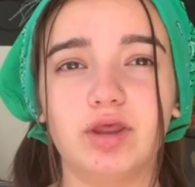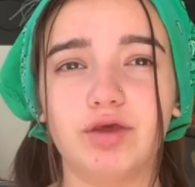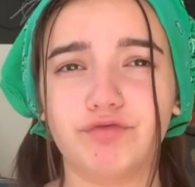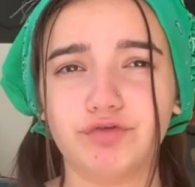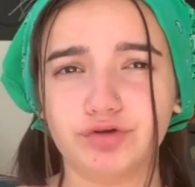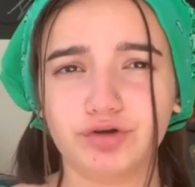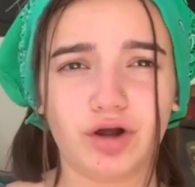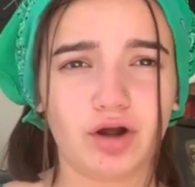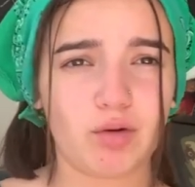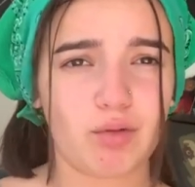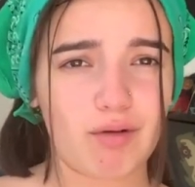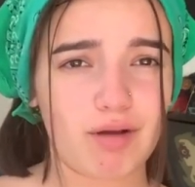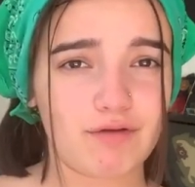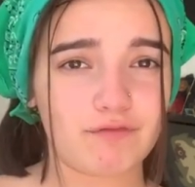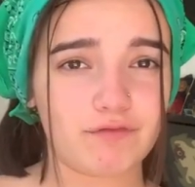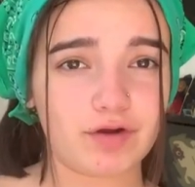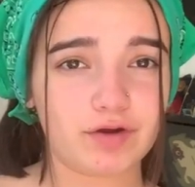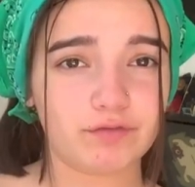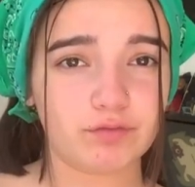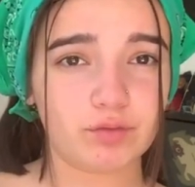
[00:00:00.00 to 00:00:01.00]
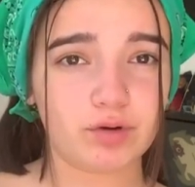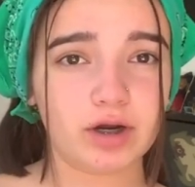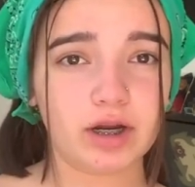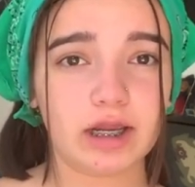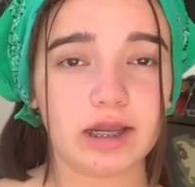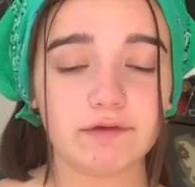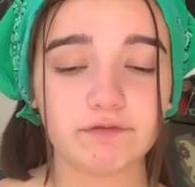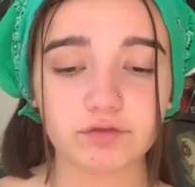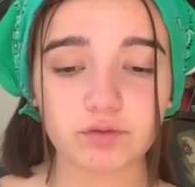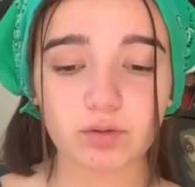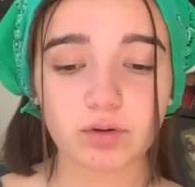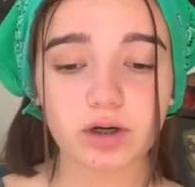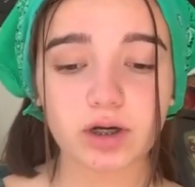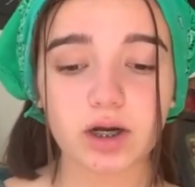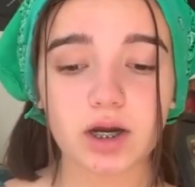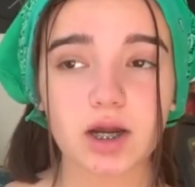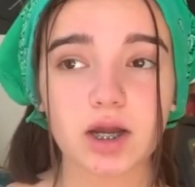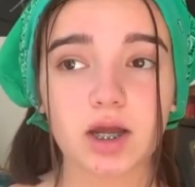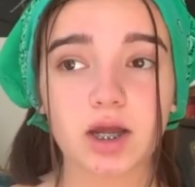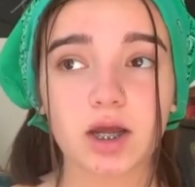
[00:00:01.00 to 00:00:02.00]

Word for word: if you're not qualified for it. If you're